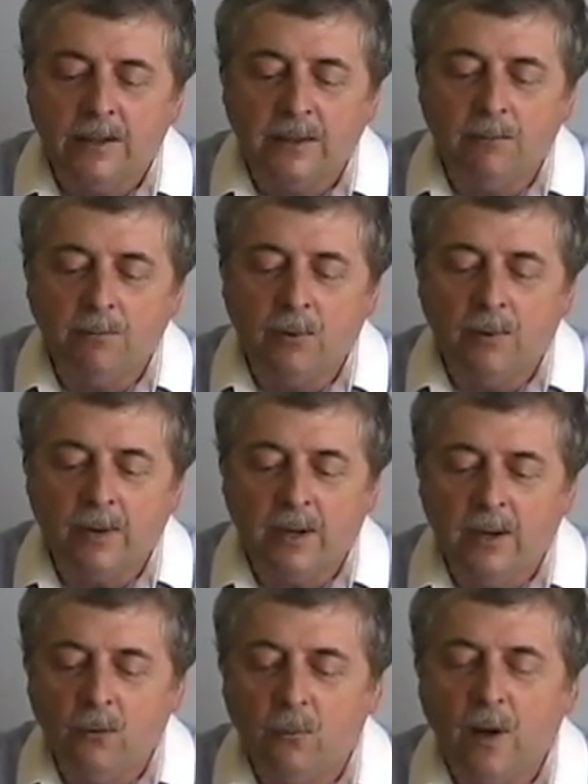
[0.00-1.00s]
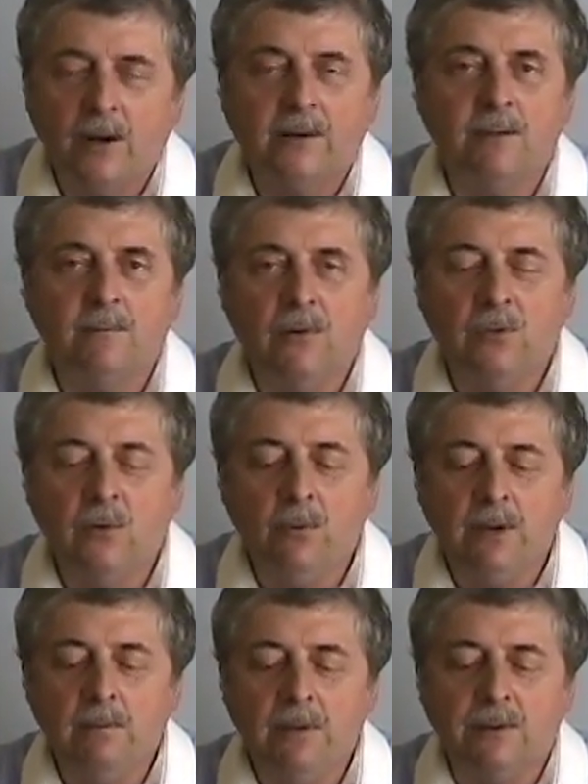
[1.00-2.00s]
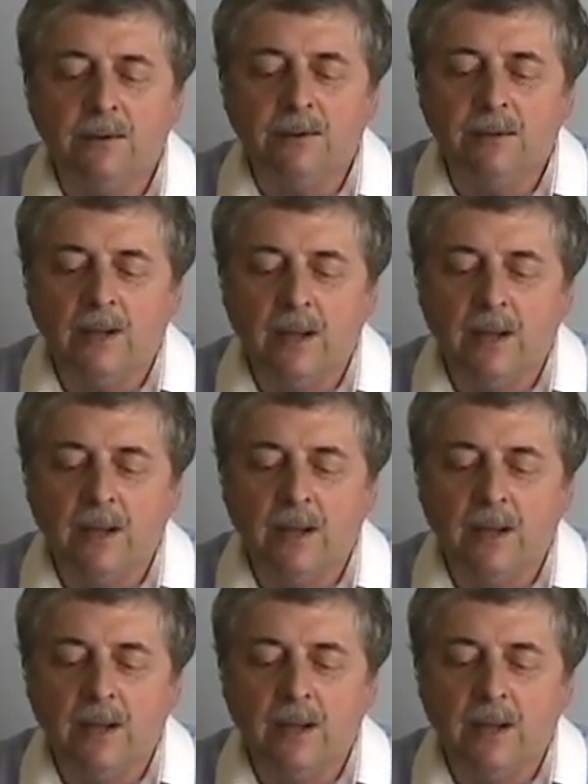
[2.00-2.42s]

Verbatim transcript: the boy walked among the windmills